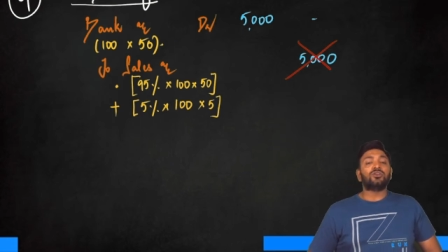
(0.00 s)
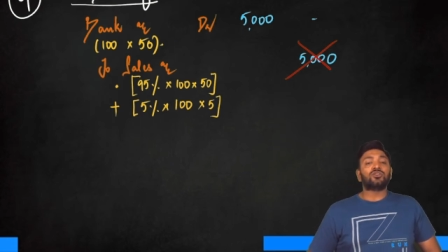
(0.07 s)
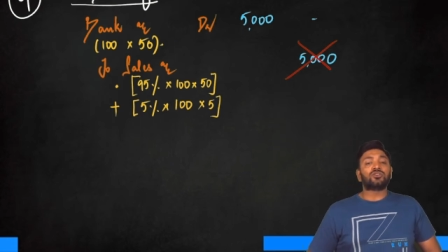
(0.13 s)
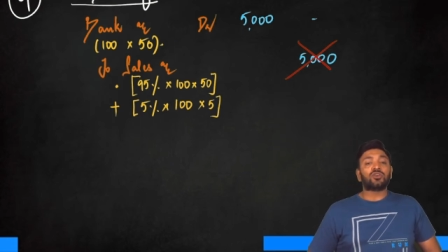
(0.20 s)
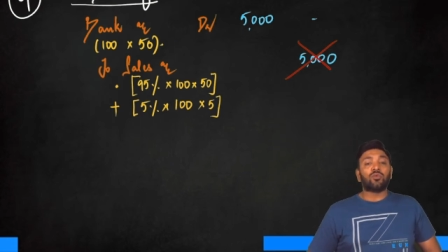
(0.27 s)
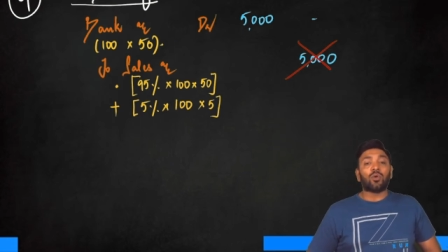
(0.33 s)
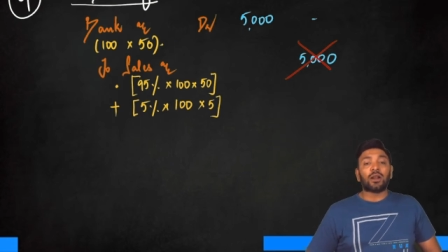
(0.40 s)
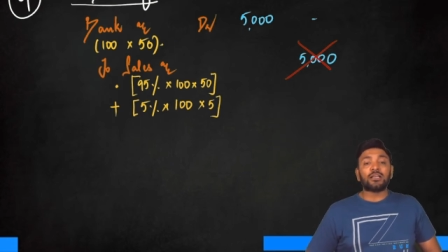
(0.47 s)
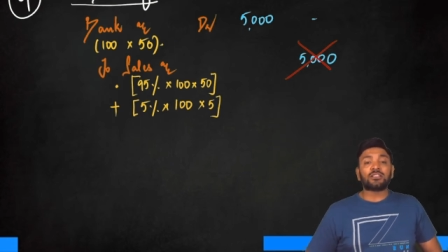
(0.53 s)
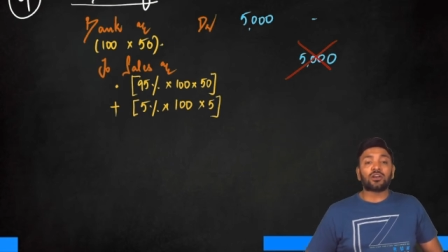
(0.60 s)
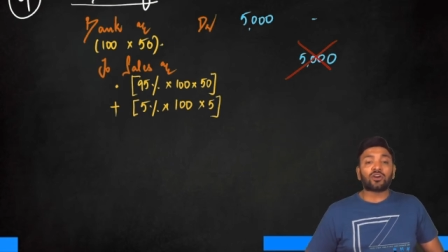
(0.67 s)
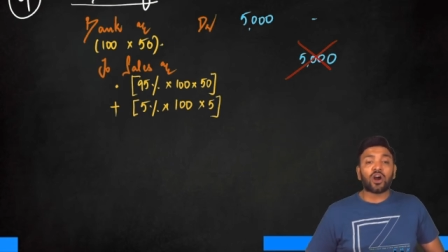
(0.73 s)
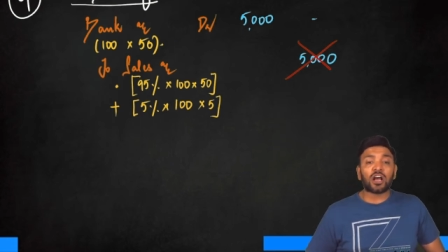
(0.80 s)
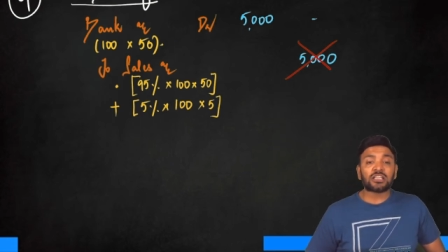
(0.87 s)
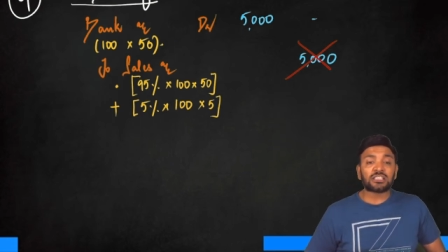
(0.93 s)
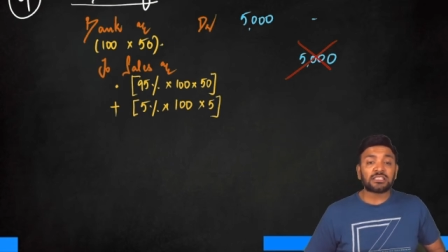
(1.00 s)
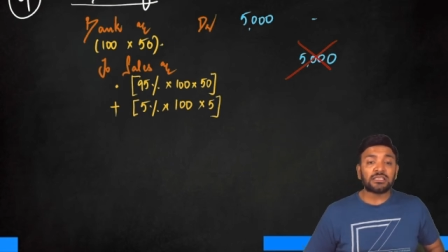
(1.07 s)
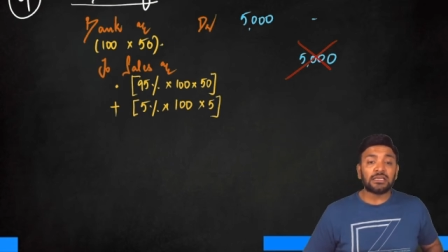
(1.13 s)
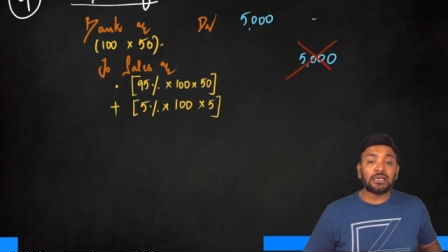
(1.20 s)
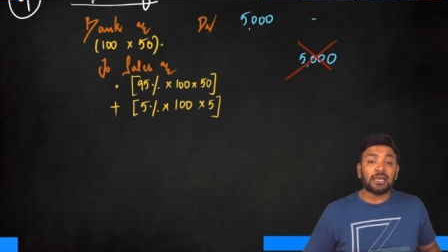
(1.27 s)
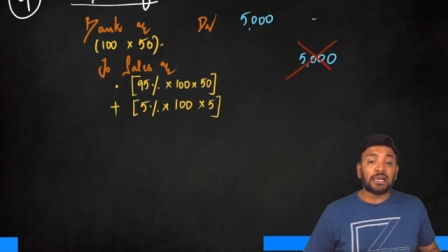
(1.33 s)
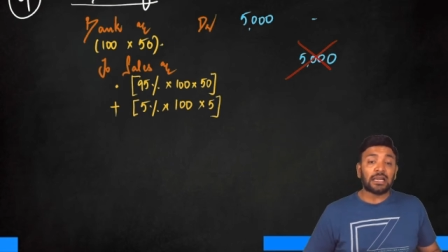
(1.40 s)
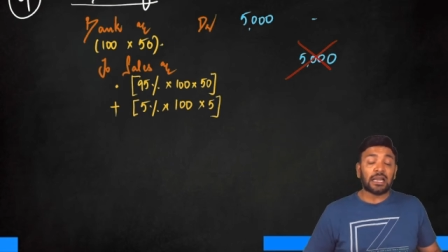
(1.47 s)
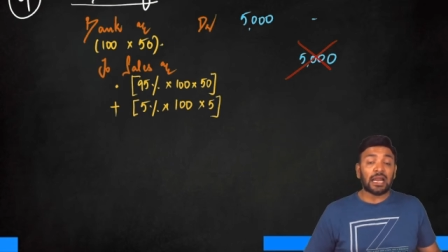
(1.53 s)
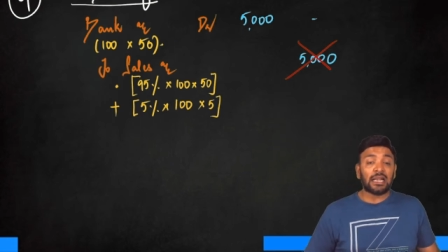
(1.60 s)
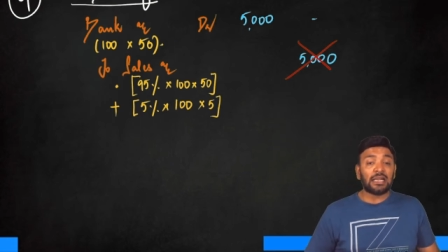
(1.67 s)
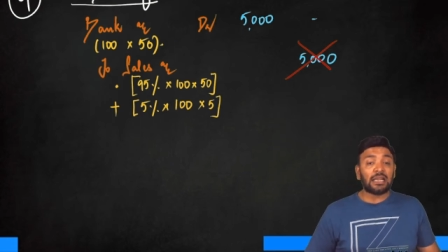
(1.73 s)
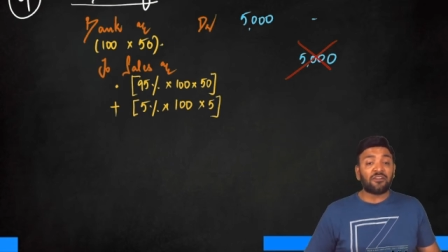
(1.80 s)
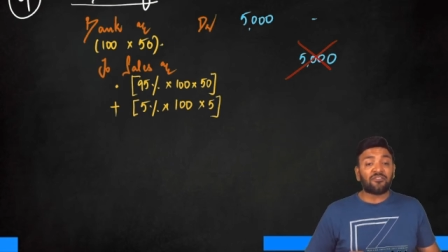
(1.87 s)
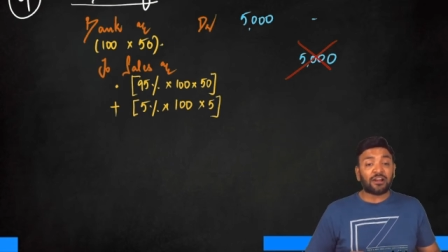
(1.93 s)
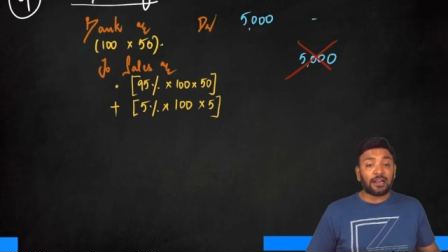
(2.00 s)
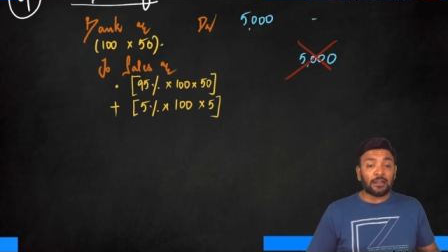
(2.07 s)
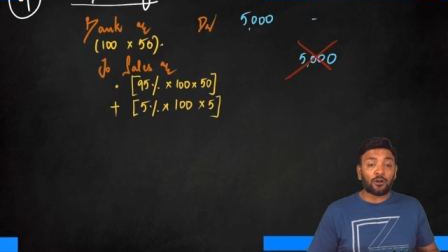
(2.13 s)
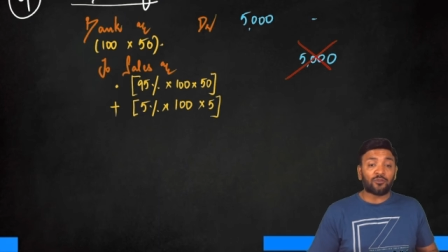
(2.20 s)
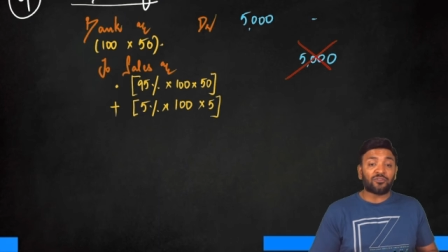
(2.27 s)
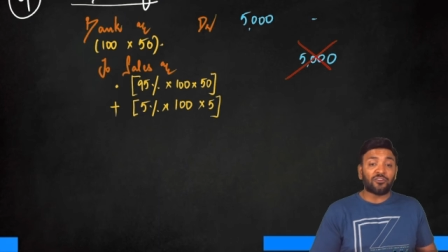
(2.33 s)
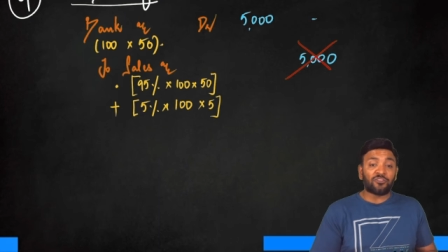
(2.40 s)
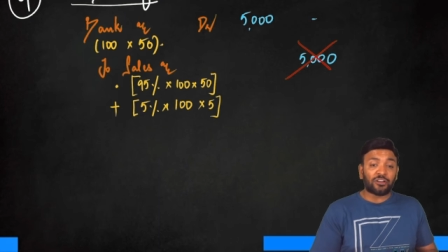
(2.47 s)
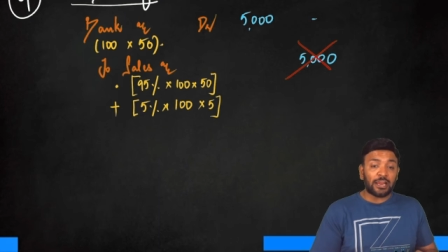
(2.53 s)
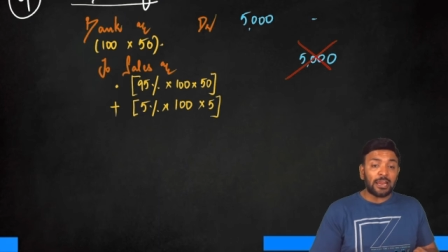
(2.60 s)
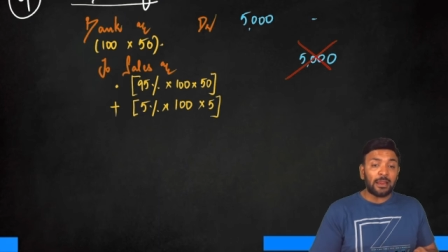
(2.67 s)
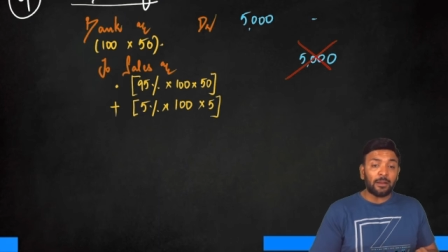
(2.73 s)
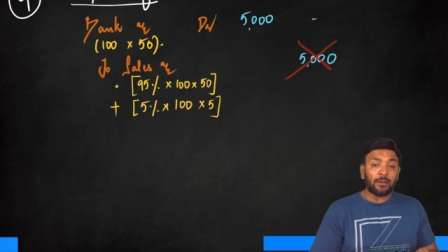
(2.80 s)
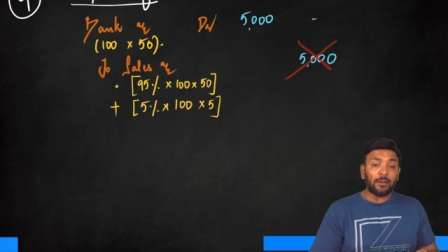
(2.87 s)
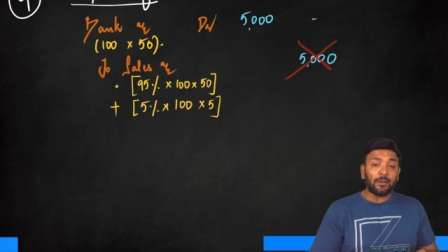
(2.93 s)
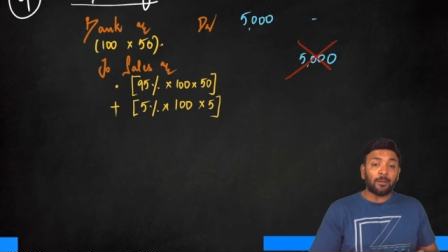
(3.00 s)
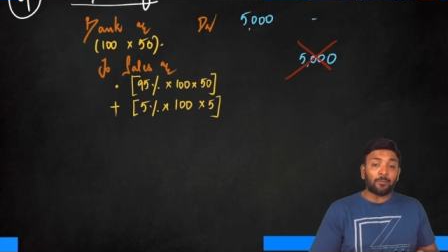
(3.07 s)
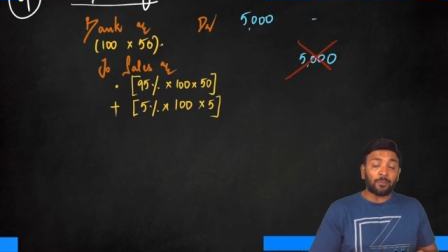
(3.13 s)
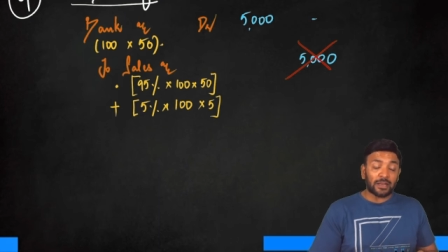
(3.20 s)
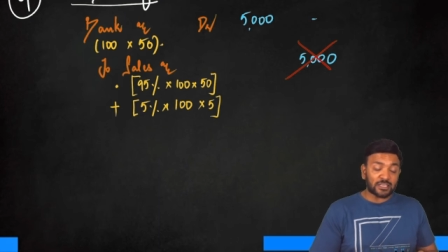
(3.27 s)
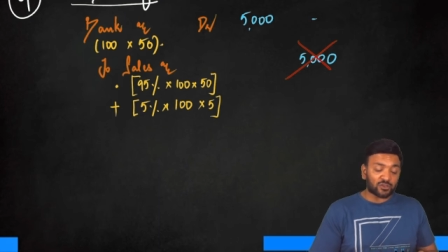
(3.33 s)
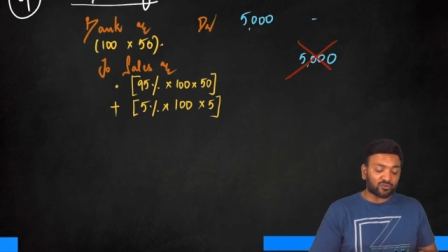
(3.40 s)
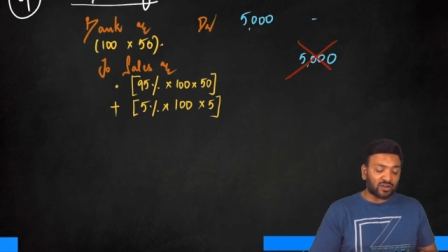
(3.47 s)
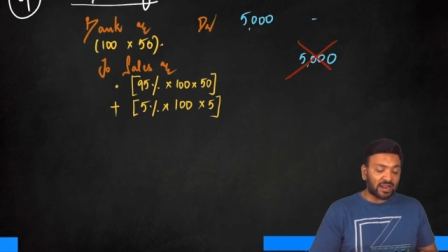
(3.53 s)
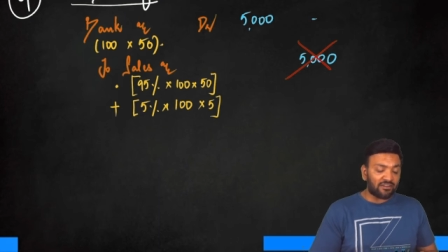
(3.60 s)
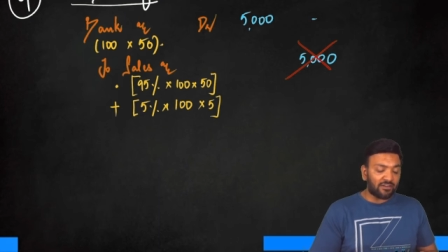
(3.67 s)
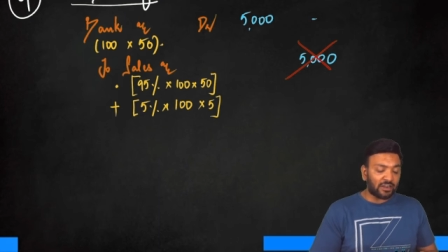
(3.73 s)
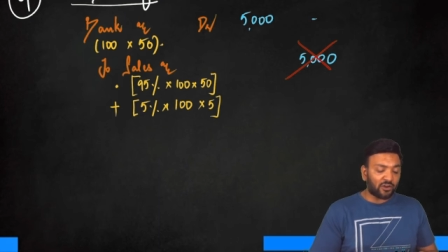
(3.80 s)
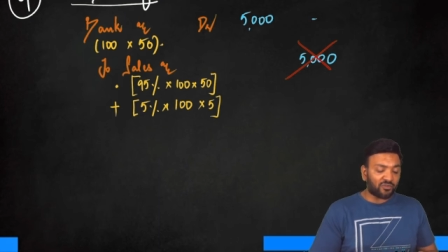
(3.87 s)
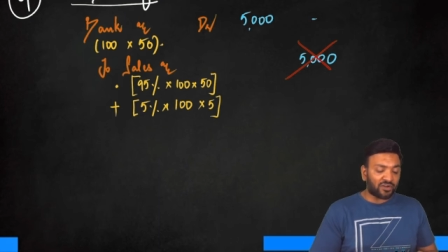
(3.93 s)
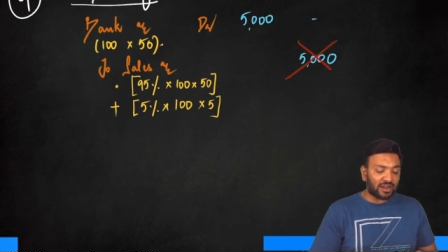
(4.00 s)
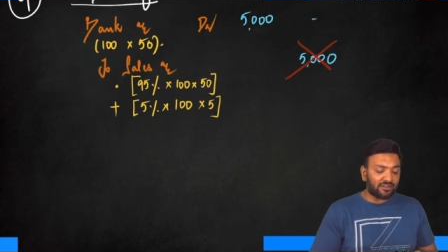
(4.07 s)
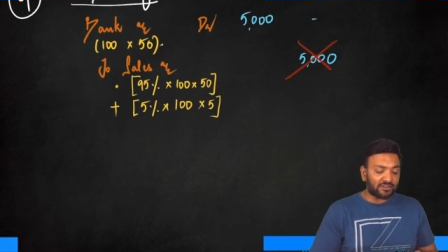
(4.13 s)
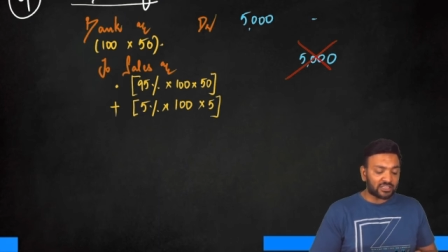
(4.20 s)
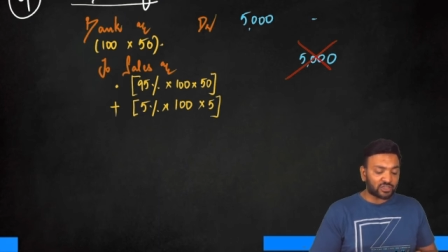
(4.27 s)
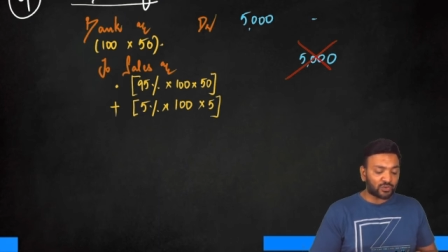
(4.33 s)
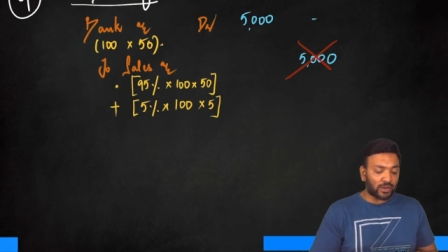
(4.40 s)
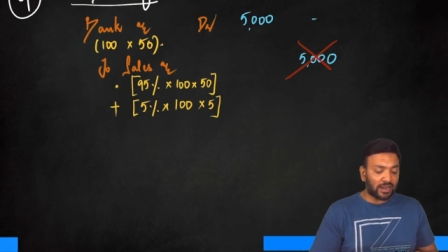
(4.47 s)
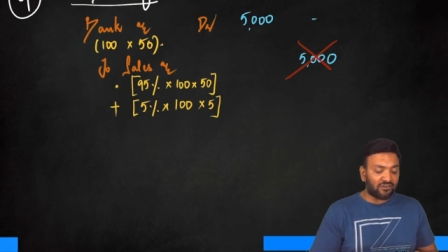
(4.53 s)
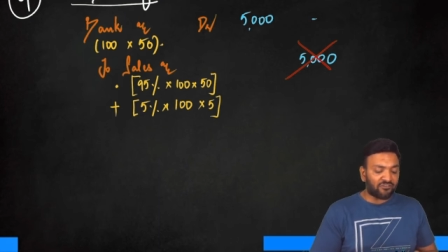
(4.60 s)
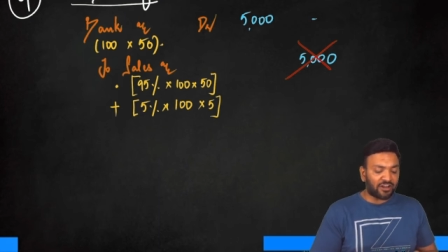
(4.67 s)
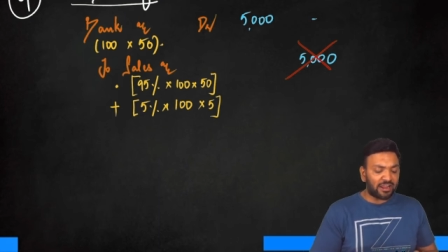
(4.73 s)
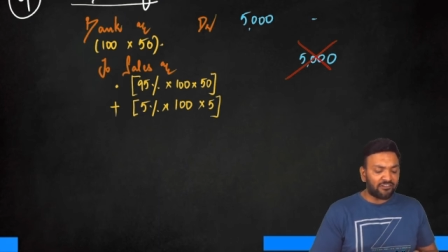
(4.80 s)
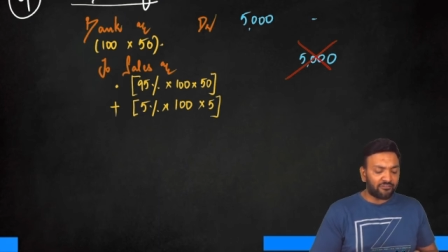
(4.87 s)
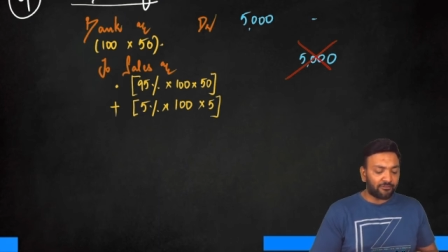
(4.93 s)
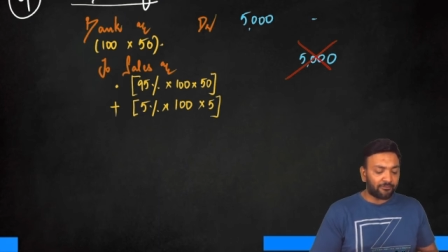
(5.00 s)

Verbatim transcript: So what is the cost? 95 into 50 plus 5 into 5 is 25.